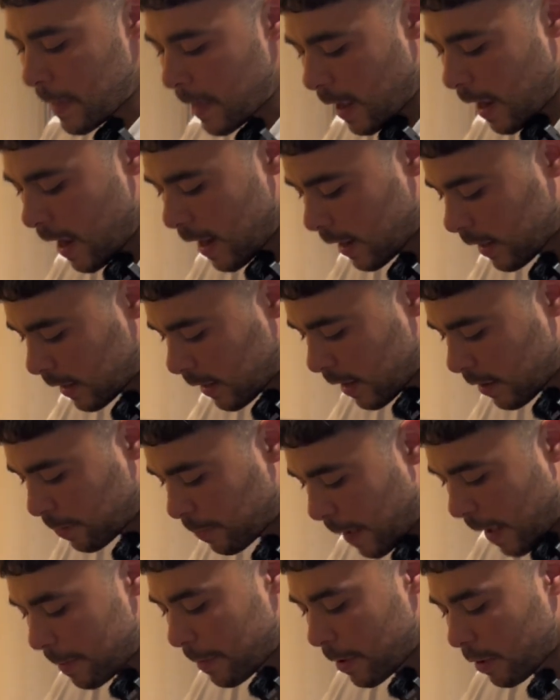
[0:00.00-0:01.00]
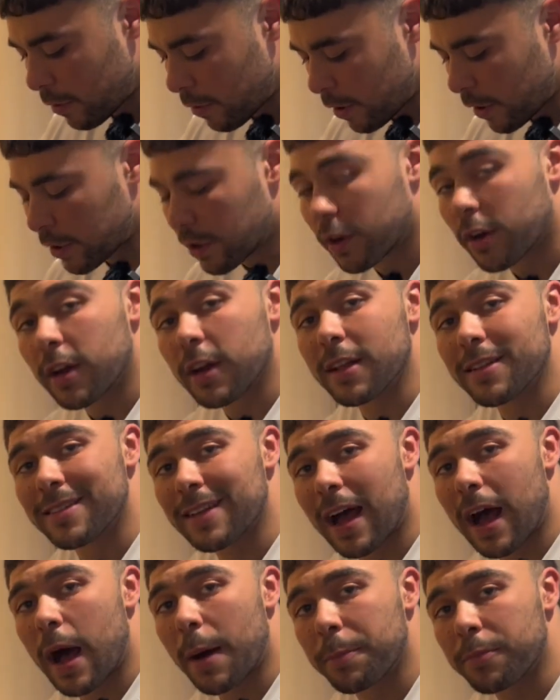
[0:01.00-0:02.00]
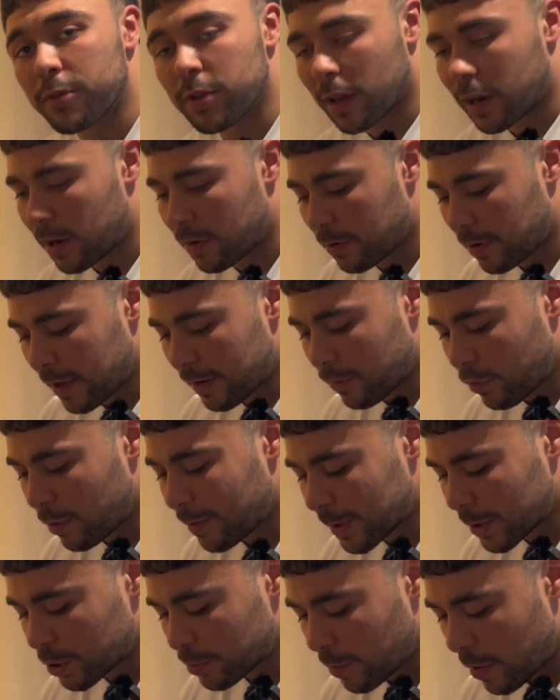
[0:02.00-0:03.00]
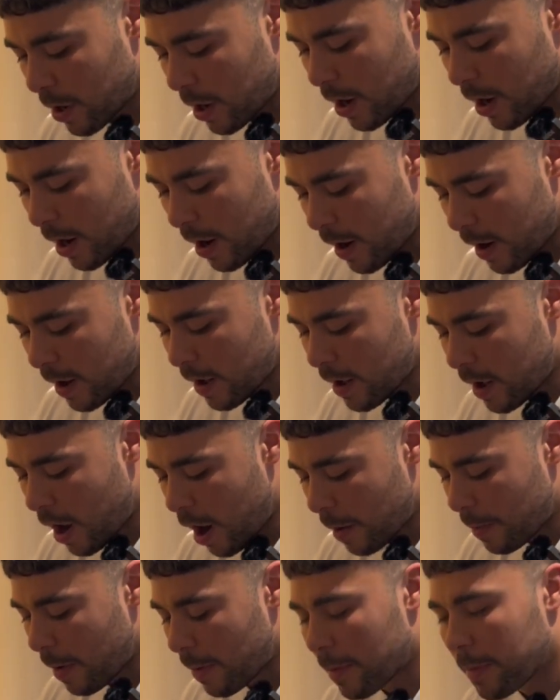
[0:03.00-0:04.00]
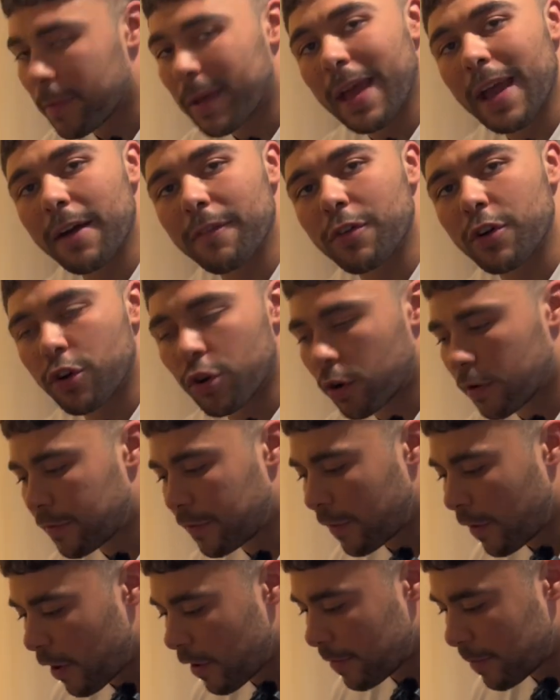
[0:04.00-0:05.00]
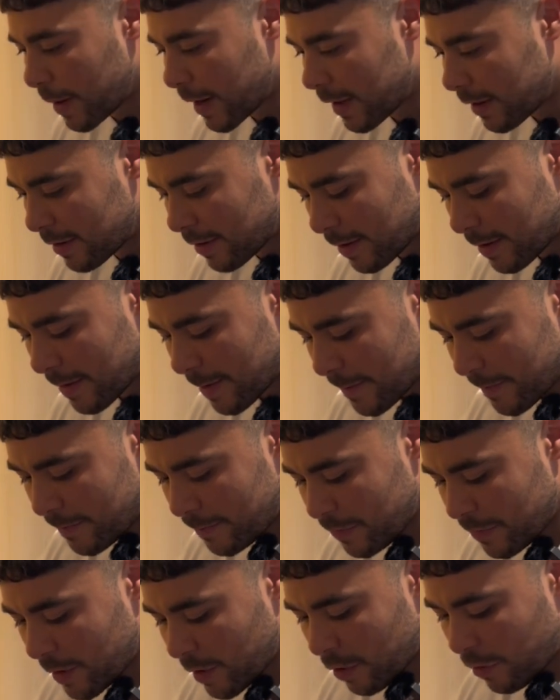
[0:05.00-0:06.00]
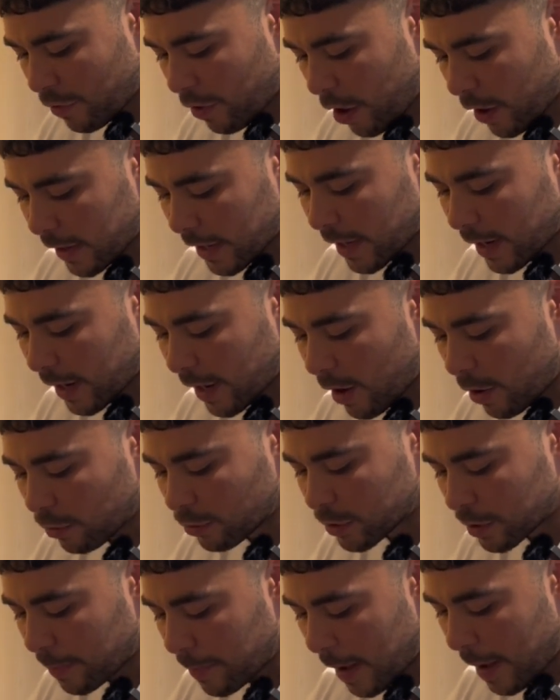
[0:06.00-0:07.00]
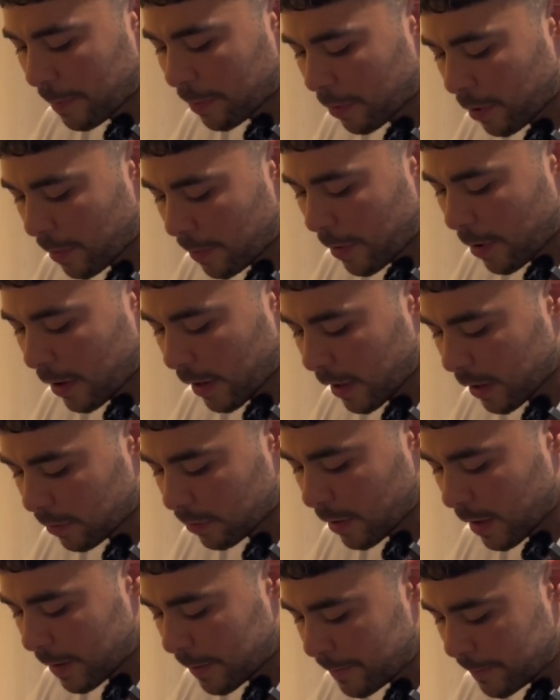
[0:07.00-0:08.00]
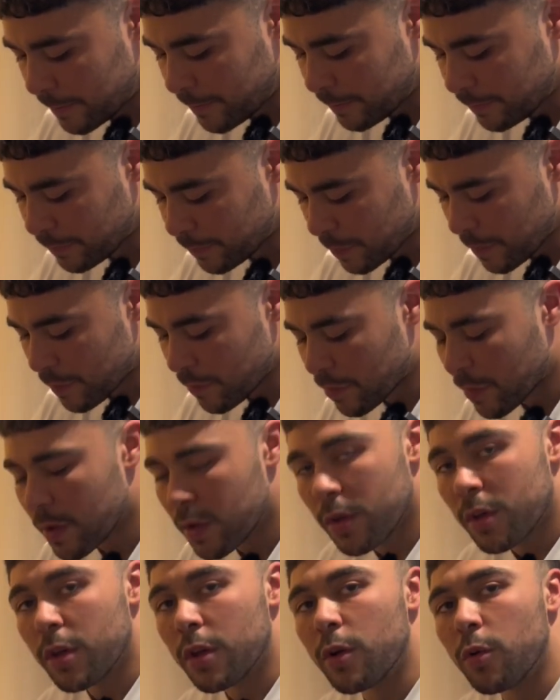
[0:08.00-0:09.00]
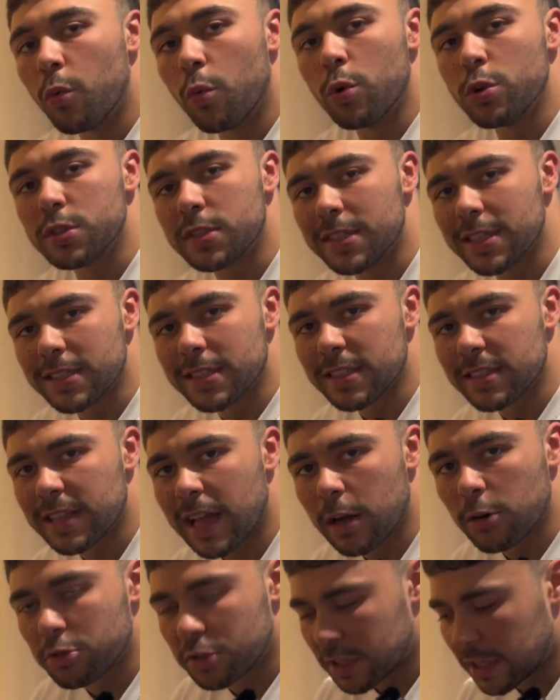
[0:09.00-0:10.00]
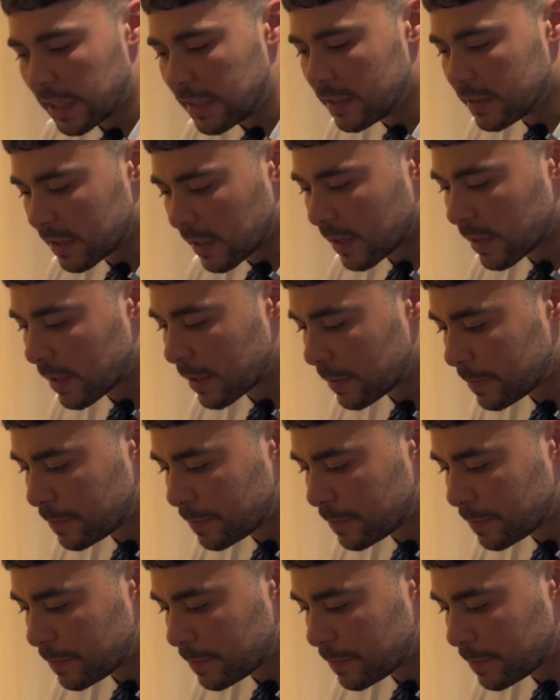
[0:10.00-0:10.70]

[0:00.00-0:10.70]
And this pepper grinder is absolutely rubbish. But I'll probably be here for another 5 minutes. Grinding loads of pepper up on it as well. Once this is now seasoned,